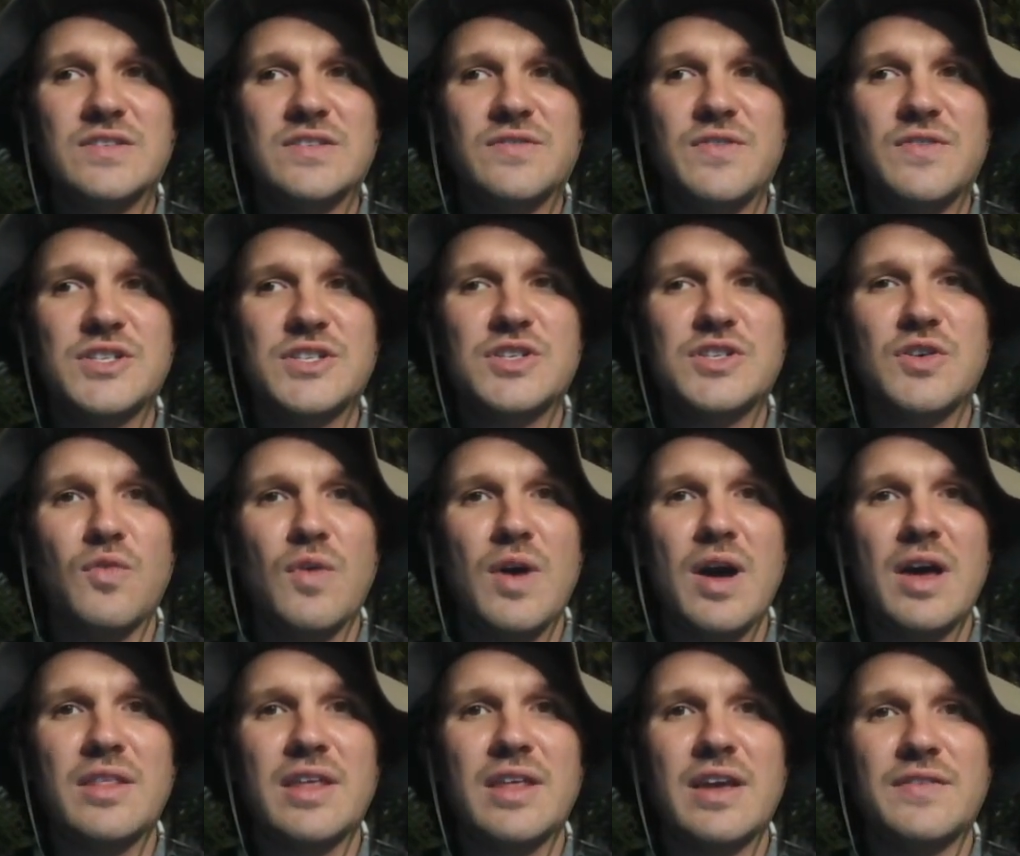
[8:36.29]
Fish and
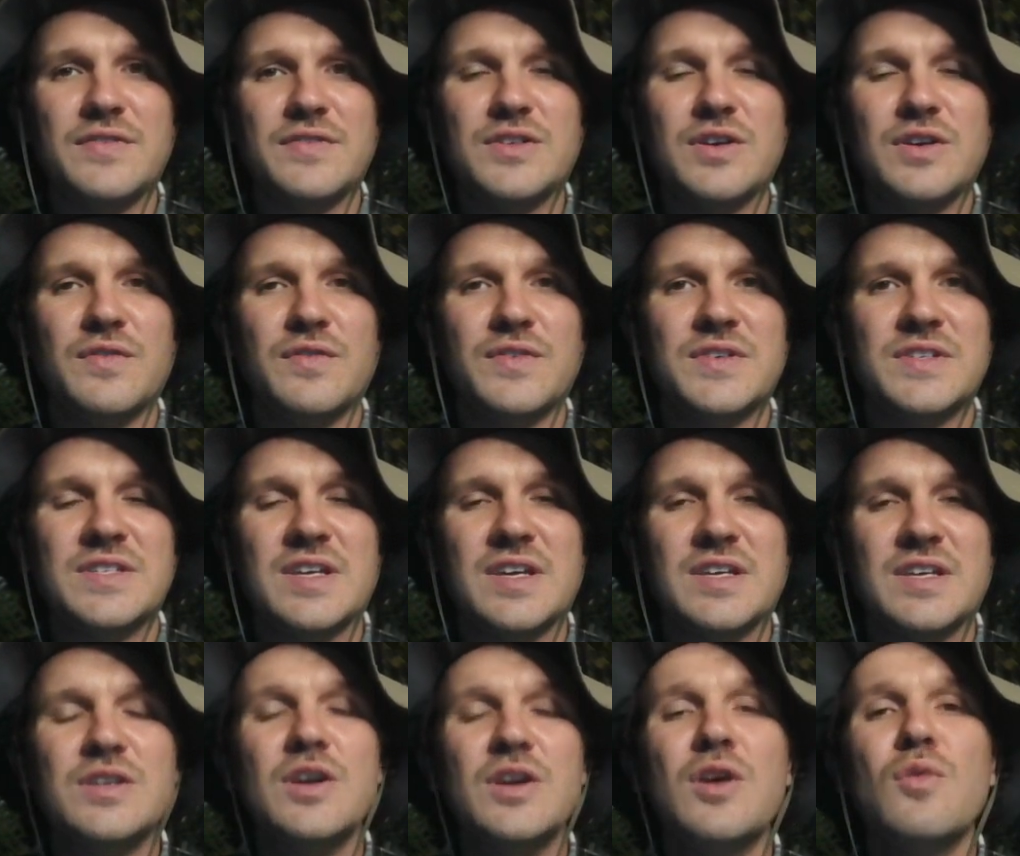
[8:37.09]
Wildlife
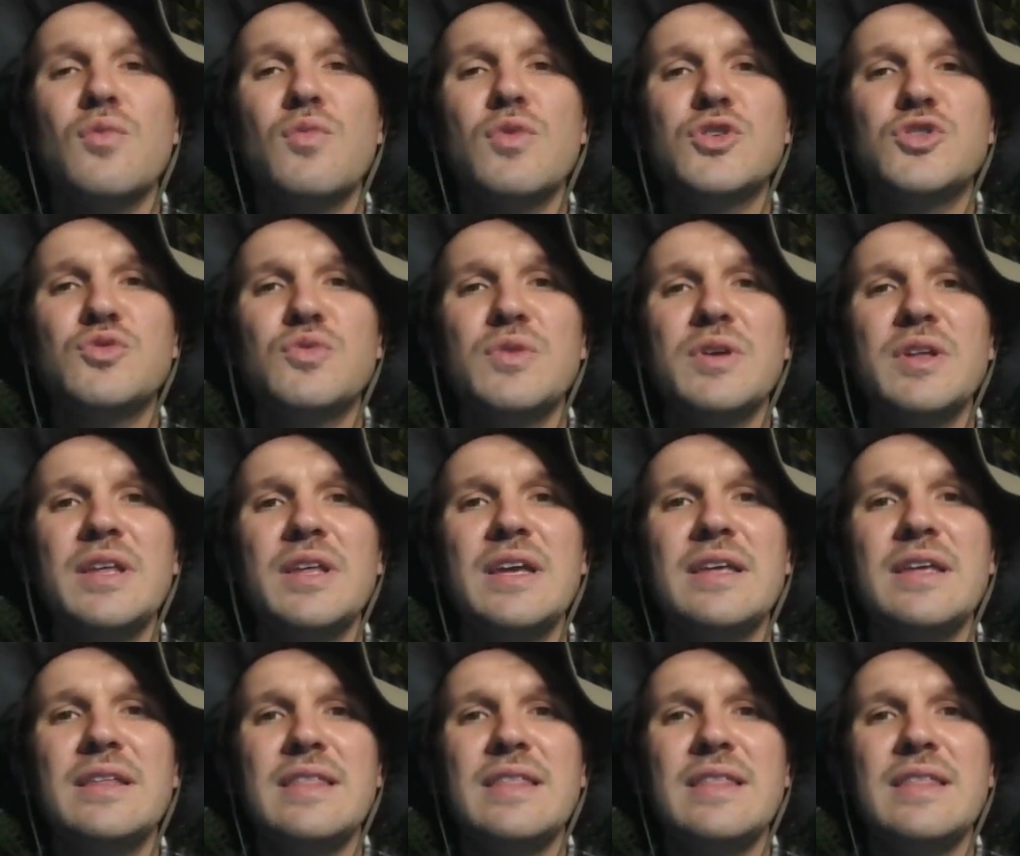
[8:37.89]
Services, which really,